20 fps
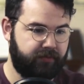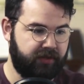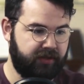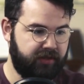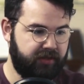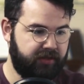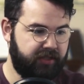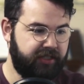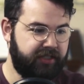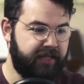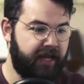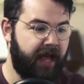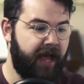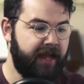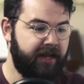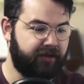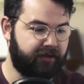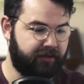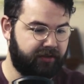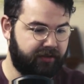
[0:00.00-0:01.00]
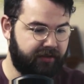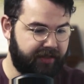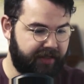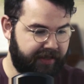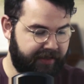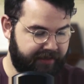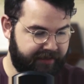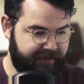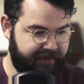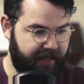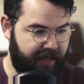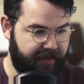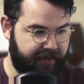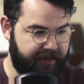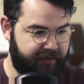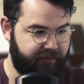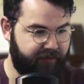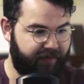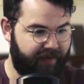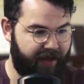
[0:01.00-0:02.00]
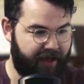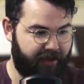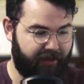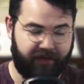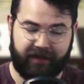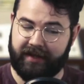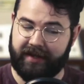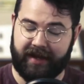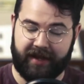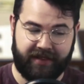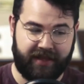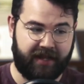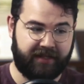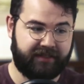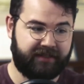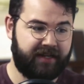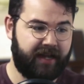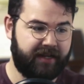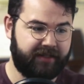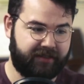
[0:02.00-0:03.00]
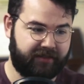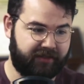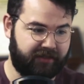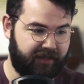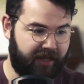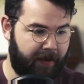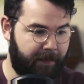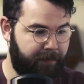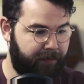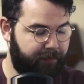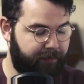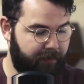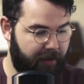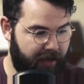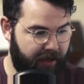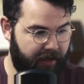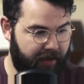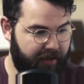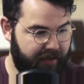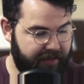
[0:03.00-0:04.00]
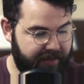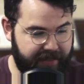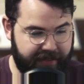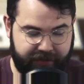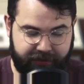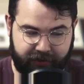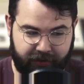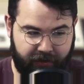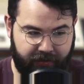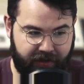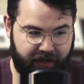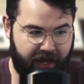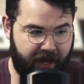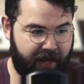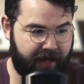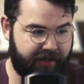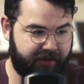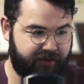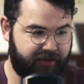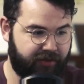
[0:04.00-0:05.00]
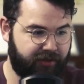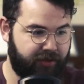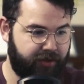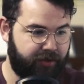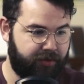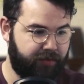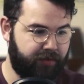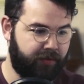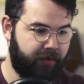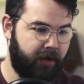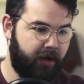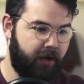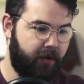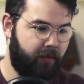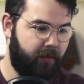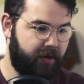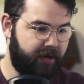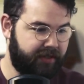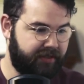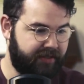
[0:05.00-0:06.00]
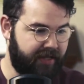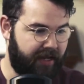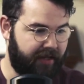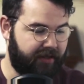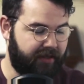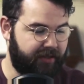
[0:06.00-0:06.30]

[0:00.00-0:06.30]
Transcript: the title inside each file. And that's nice. It's a lot uh, easier on the eyes to look through what exactly